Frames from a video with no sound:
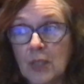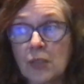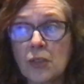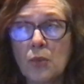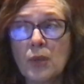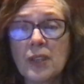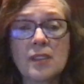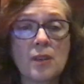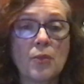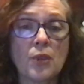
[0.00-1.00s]
So, with
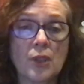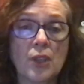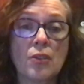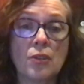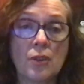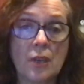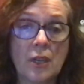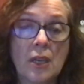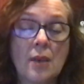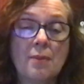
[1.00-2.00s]
some really
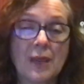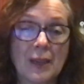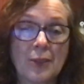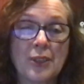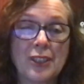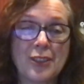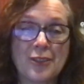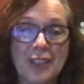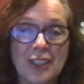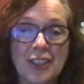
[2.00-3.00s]
good medical
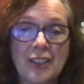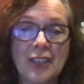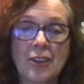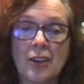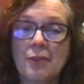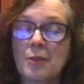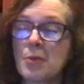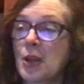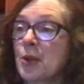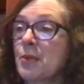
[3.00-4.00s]
intervention, thank God for
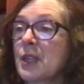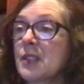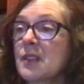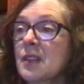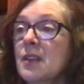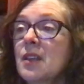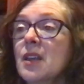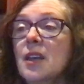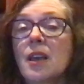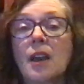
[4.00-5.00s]
modern medicine,
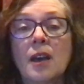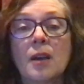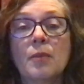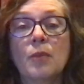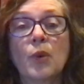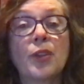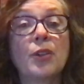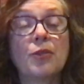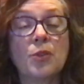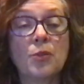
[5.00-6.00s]
um, within
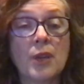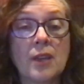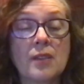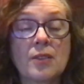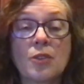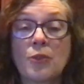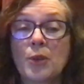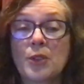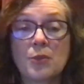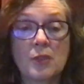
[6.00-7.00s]
a few weeks, her
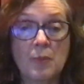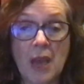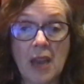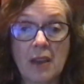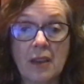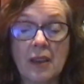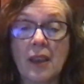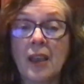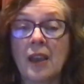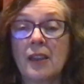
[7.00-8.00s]
voice was back
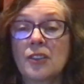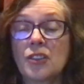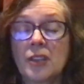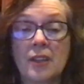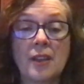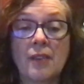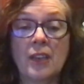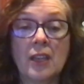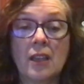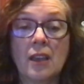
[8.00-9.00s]
and she didn't have
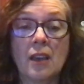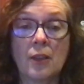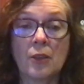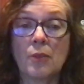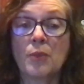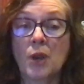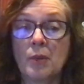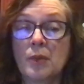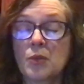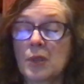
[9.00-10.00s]
any other
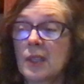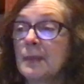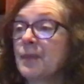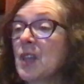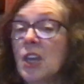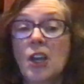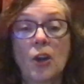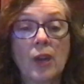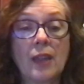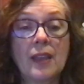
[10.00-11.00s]
problems with it.
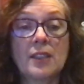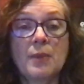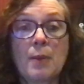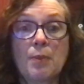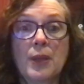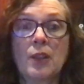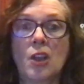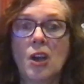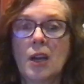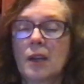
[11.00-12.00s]
Okay, that's my big
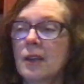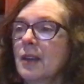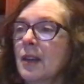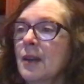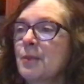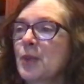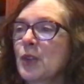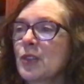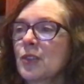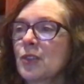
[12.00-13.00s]
long um,
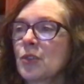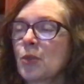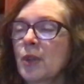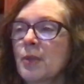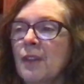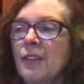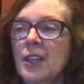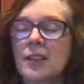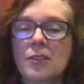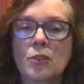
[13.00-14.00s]
personal story about
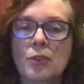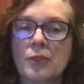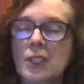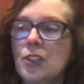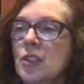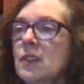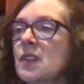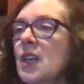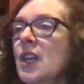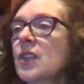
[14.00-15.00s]
vagus nerve
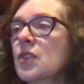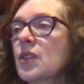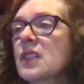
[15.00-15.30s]
lesions. So the